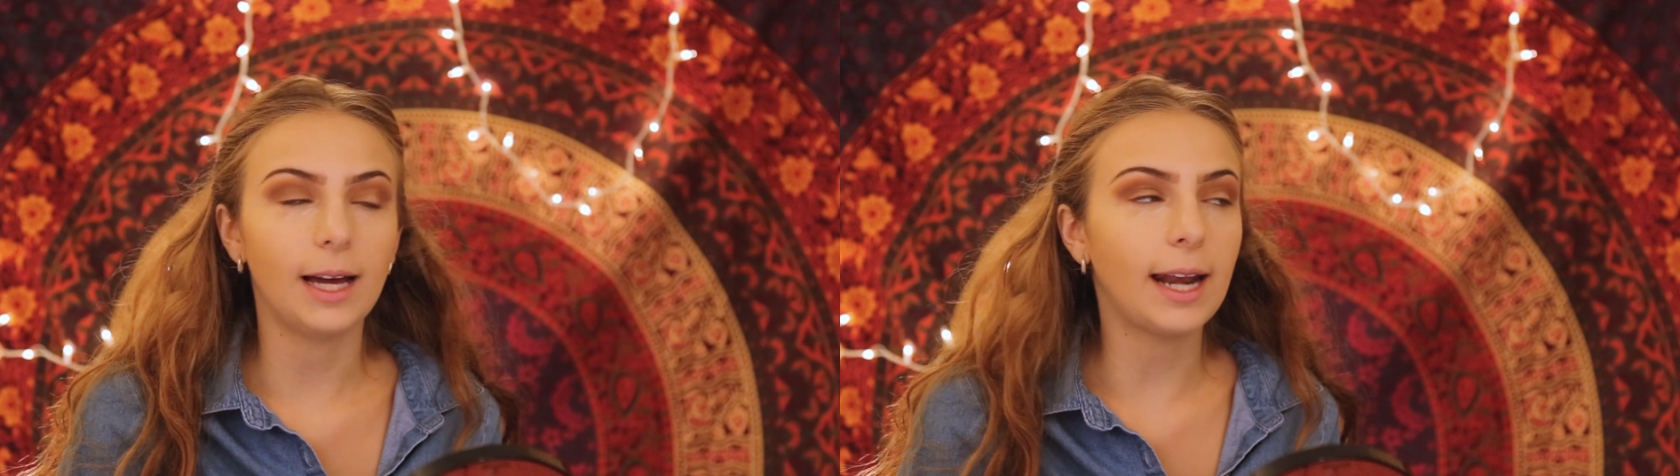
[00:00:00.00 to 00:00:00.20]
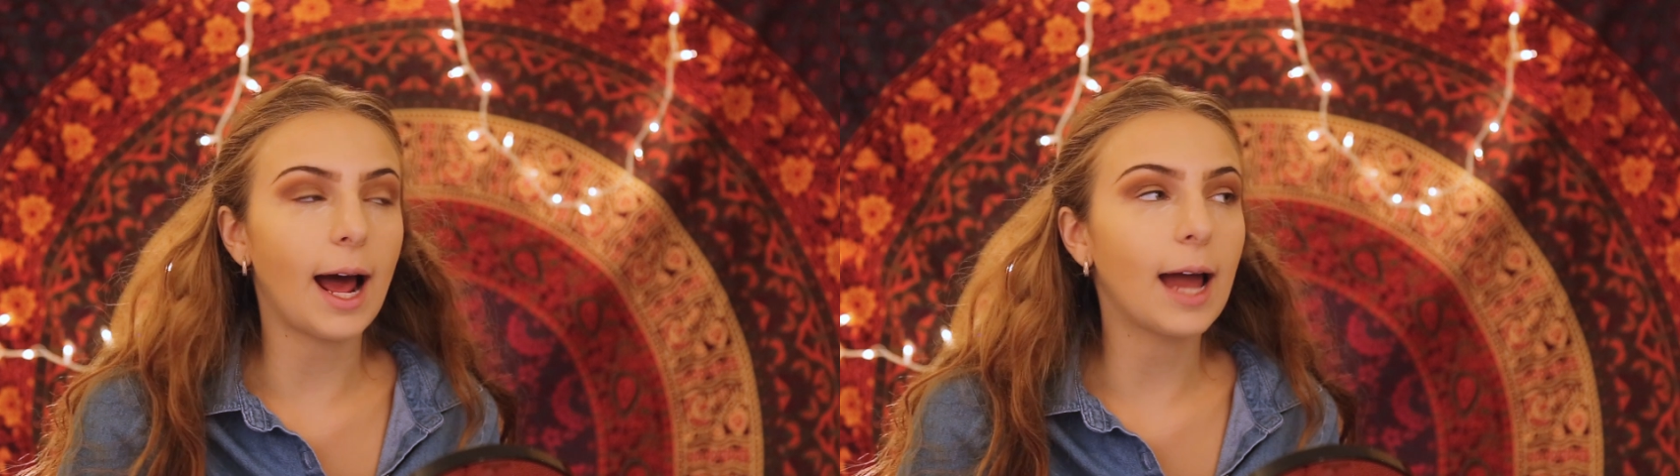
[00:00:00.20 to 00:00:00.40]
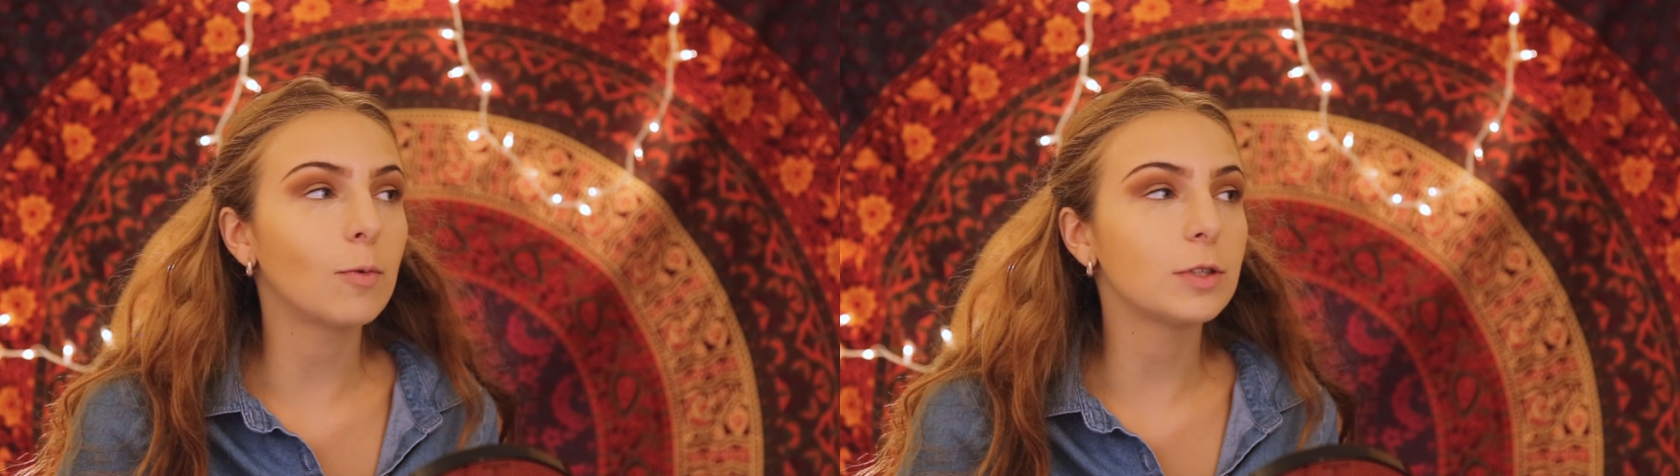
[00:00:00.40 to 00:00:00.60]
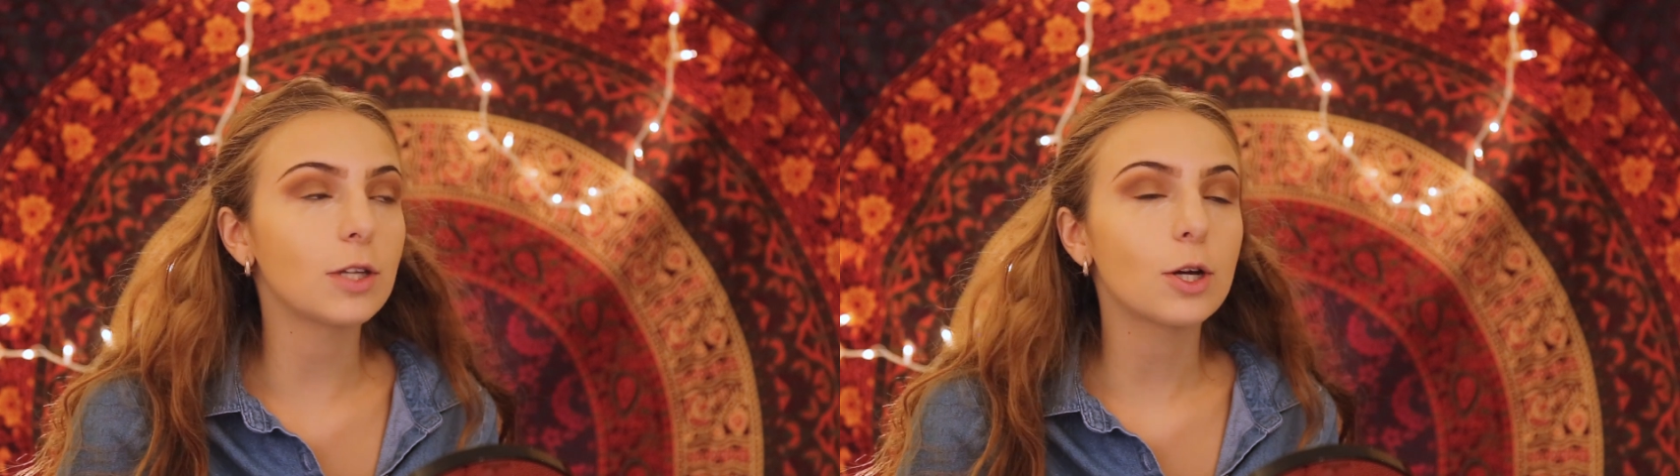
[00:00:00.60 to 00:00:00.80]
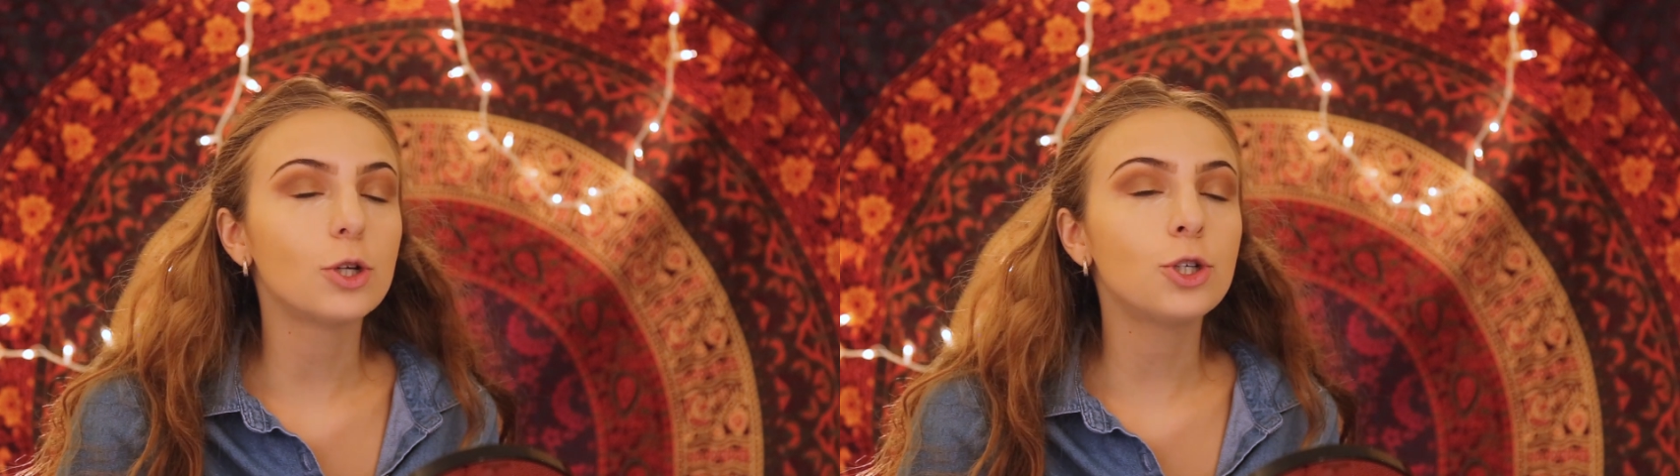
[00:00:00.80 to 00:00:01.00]
And I
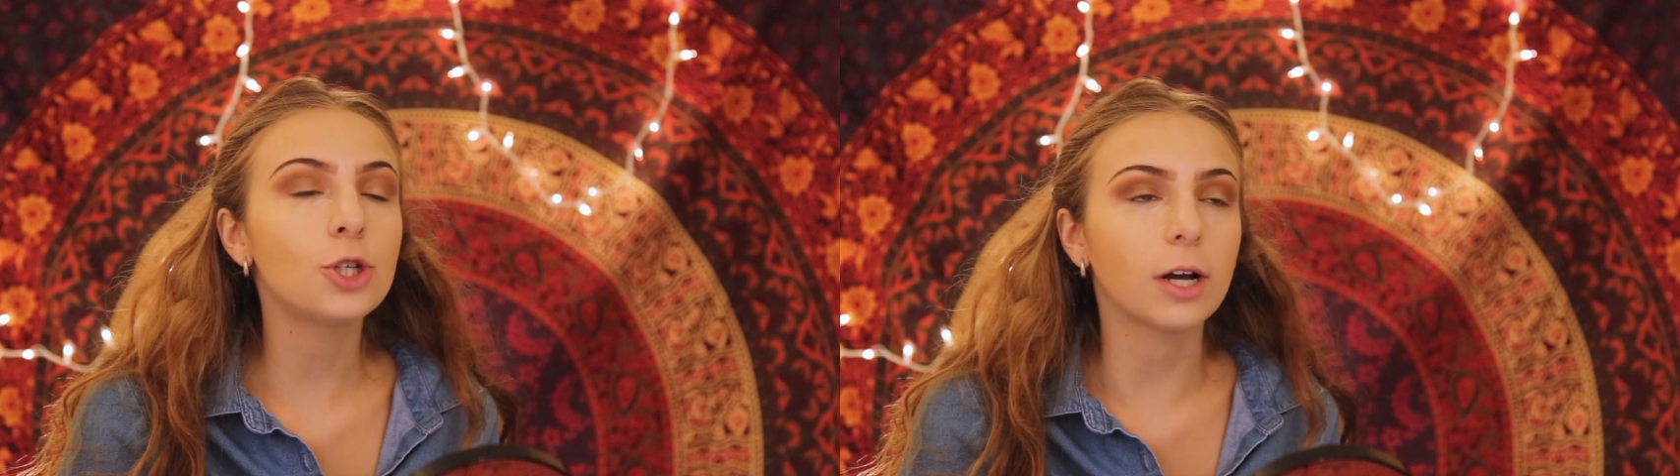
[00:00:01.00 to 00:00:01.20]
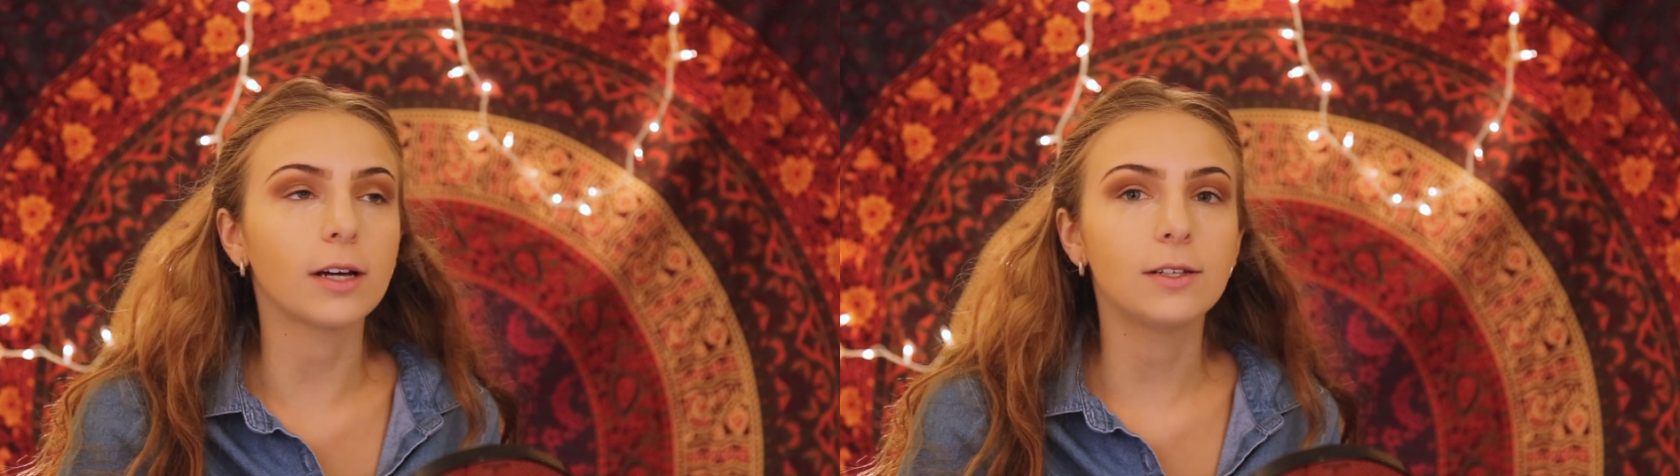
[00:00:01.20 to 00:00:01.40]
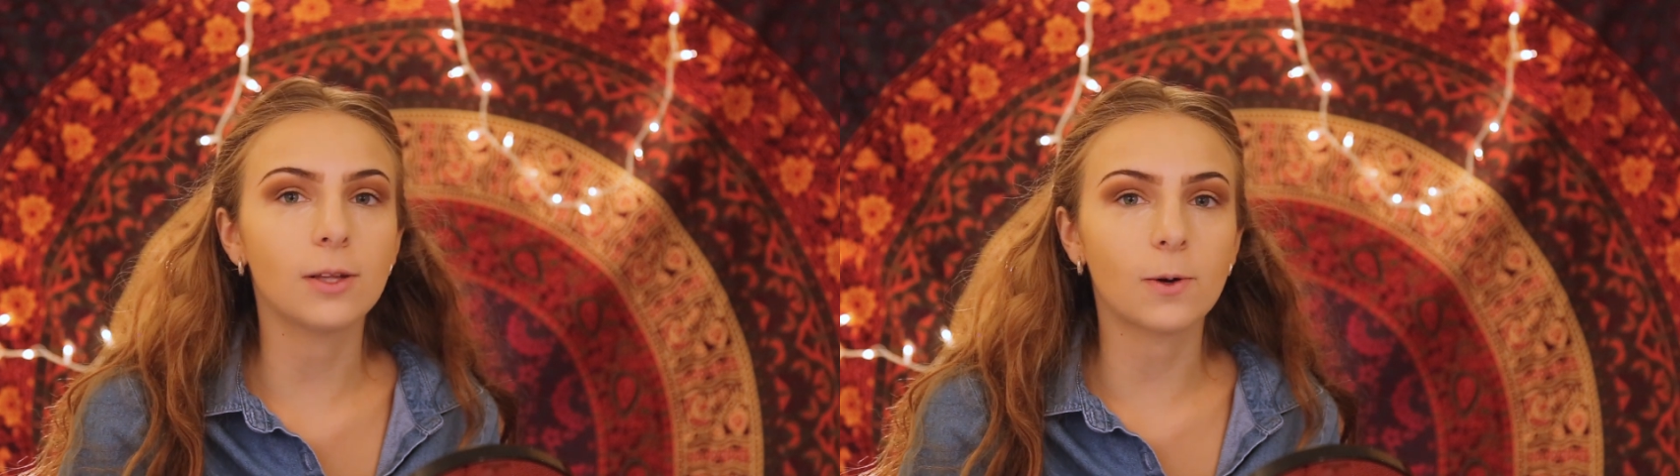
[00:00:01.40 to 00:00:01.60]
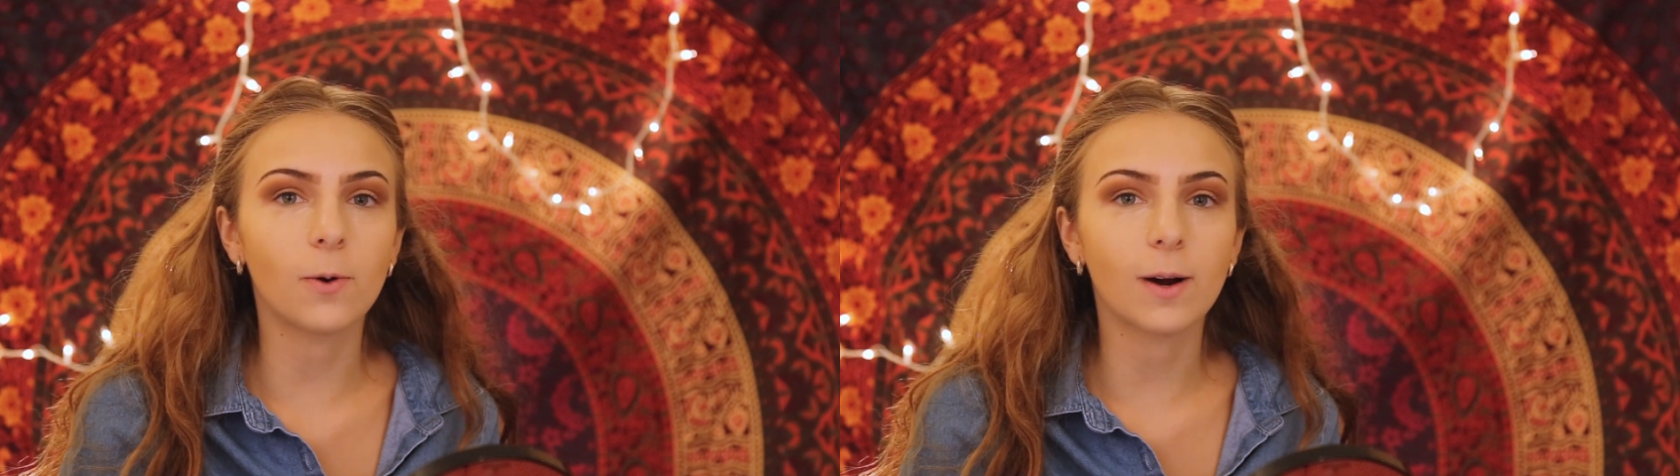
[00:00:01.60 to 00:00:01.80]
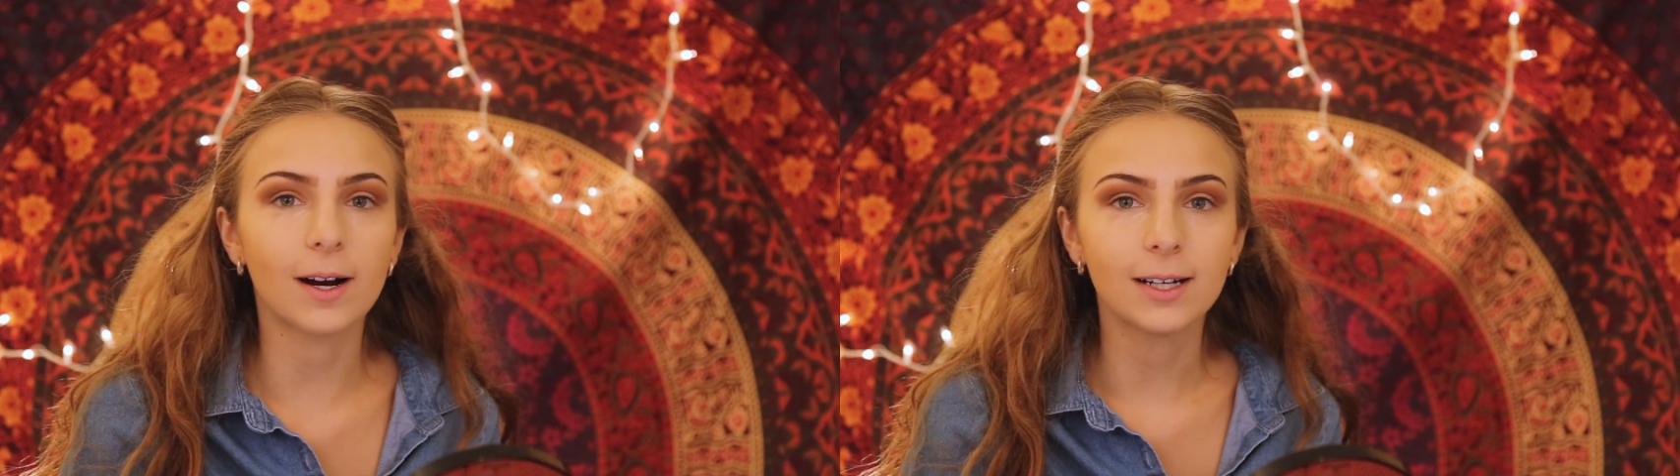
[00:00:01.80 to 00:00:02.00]
was shook to the
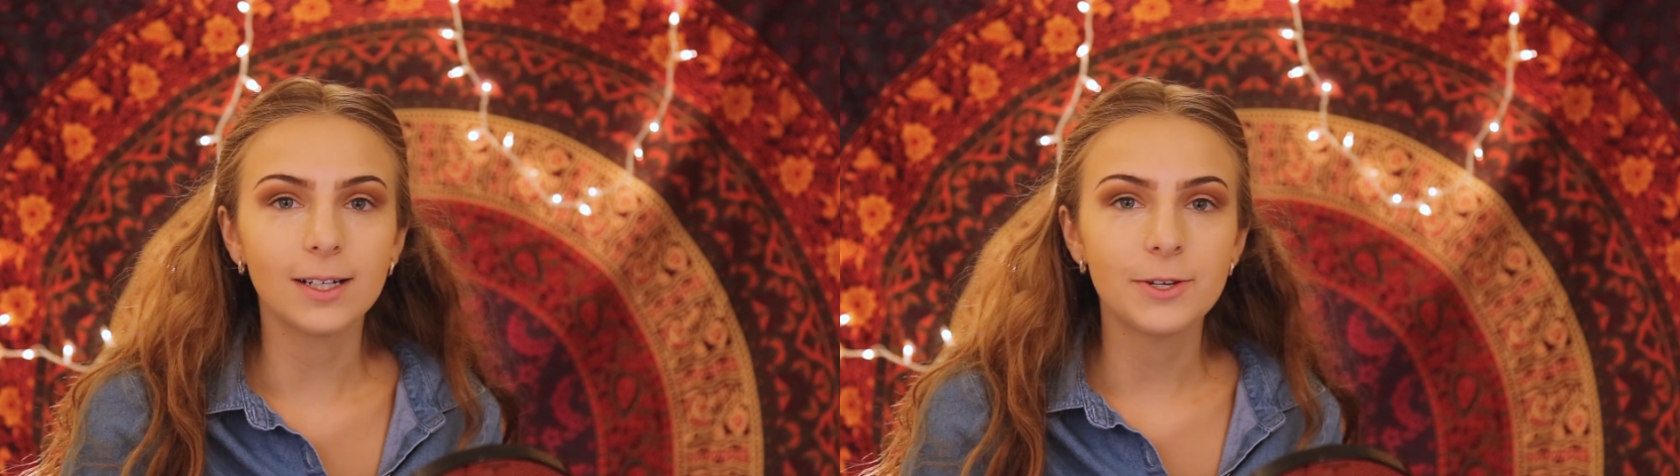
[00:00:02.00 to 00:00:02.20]
core.